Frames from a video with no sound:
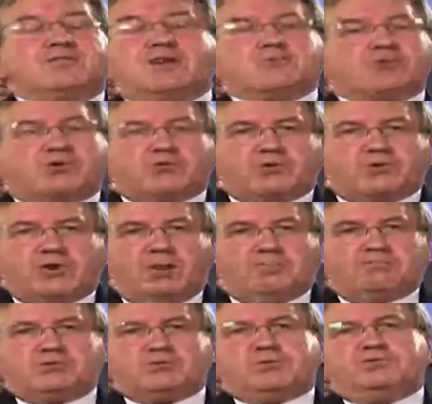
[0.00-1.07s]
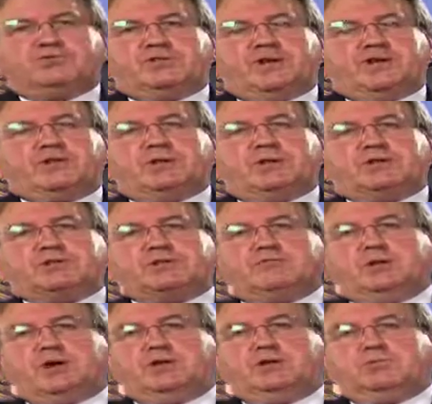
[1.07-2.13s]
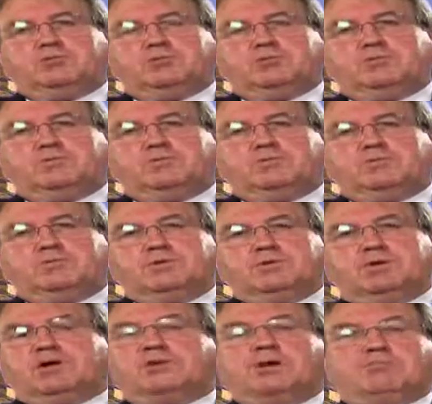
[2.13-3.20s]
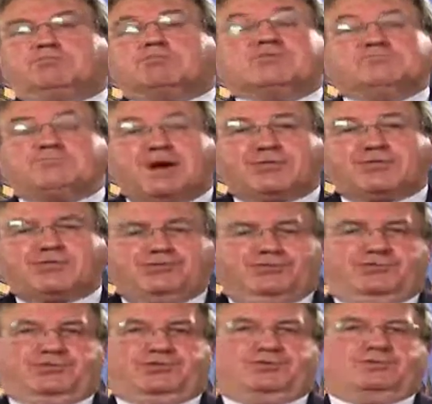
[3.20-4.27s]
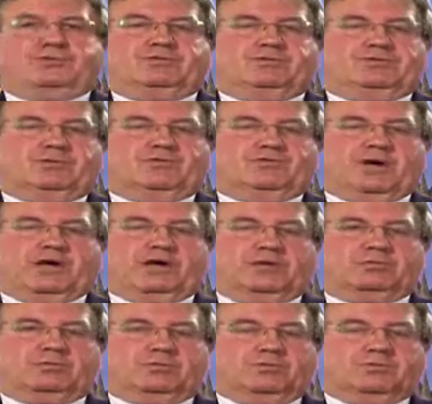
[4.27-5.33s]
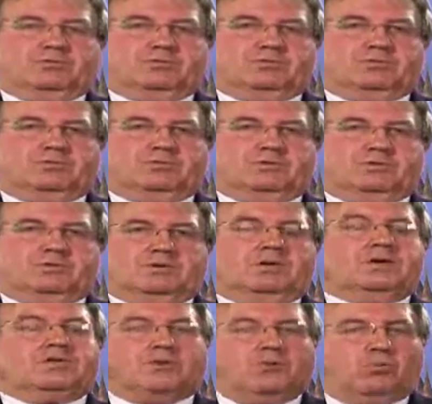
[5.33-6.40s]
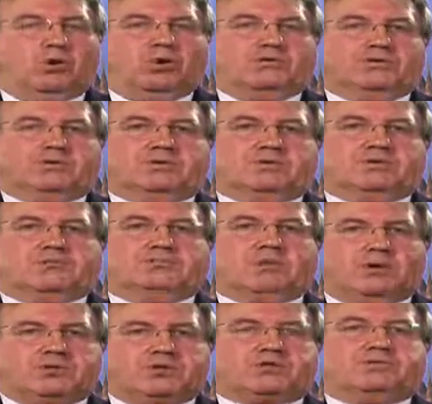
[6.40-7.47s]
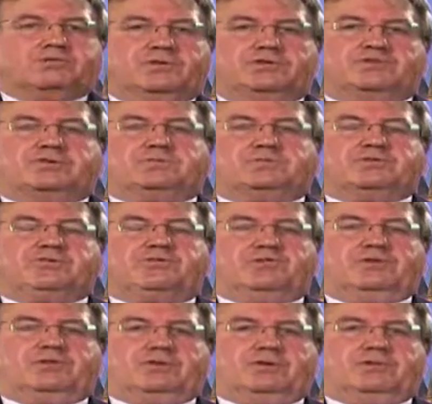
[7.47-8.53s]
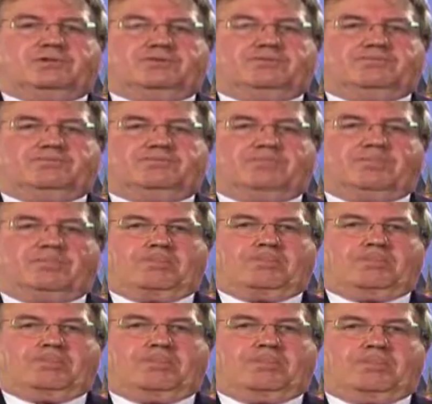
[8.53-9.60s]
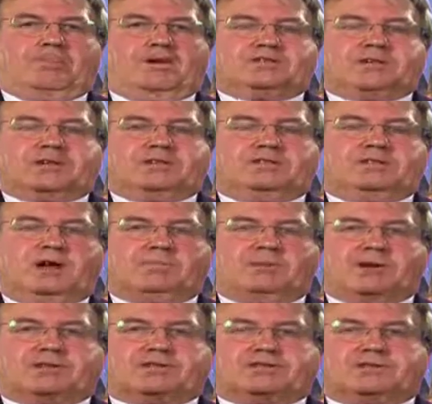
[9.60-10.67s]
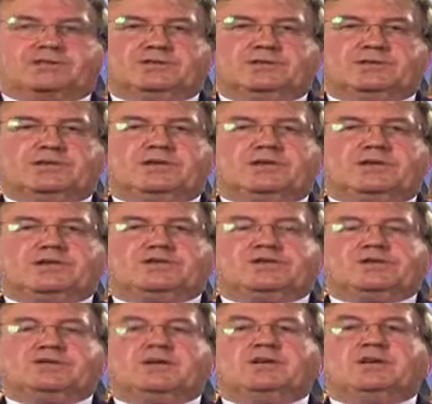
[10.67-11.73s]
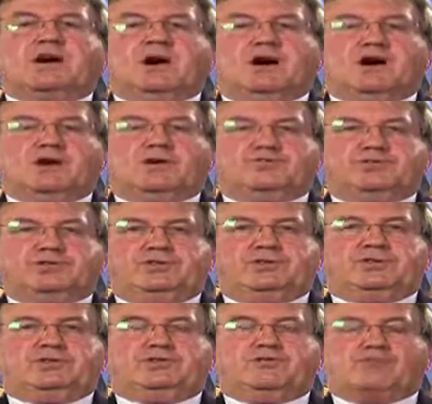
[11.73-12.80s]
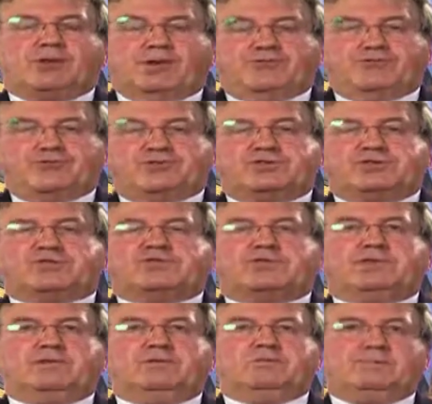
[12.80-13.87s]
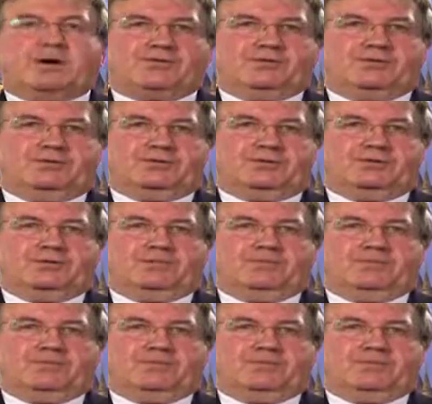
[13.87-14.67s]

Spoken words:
There are a number of techniques available, a number of methods available. The one that most of us prefer as academics is the Harvard referencing method.